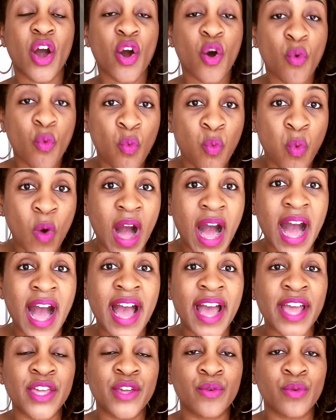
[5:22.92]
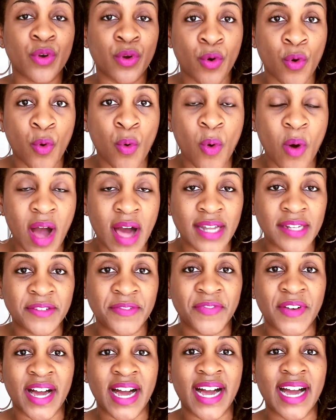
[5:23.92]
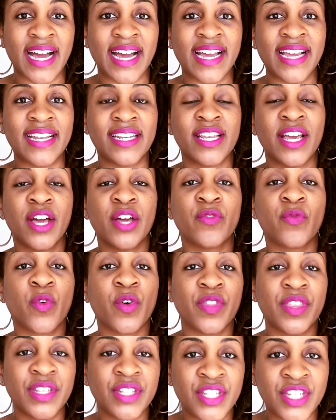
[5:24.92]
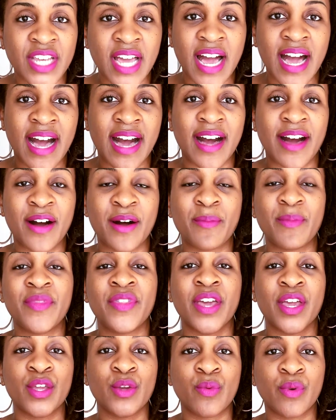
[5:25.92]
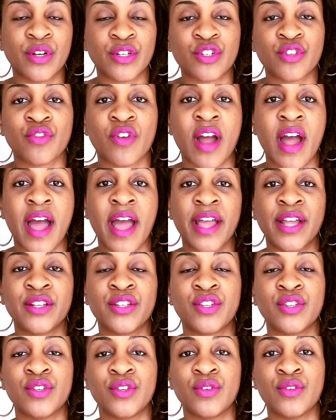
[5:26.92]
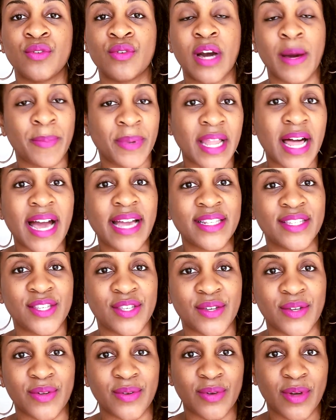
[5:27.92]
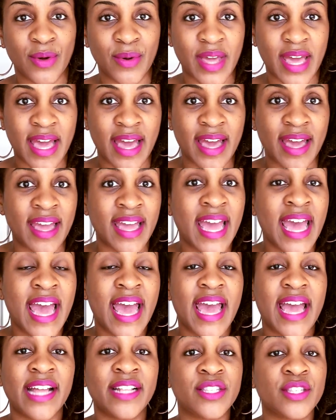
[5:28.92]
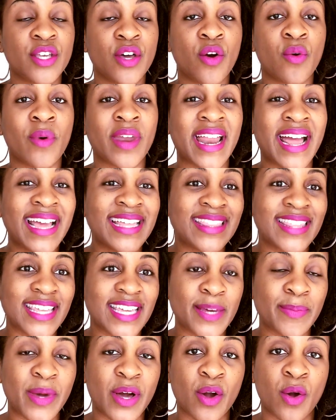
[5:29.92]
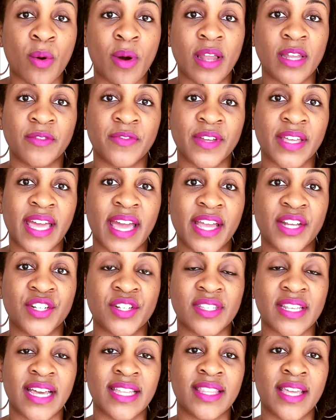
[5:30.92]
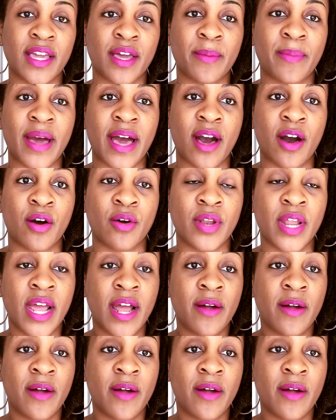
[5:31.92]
why you were qualified for the job that you were trying to apply to, okay? And so when I think about qualifications, I think about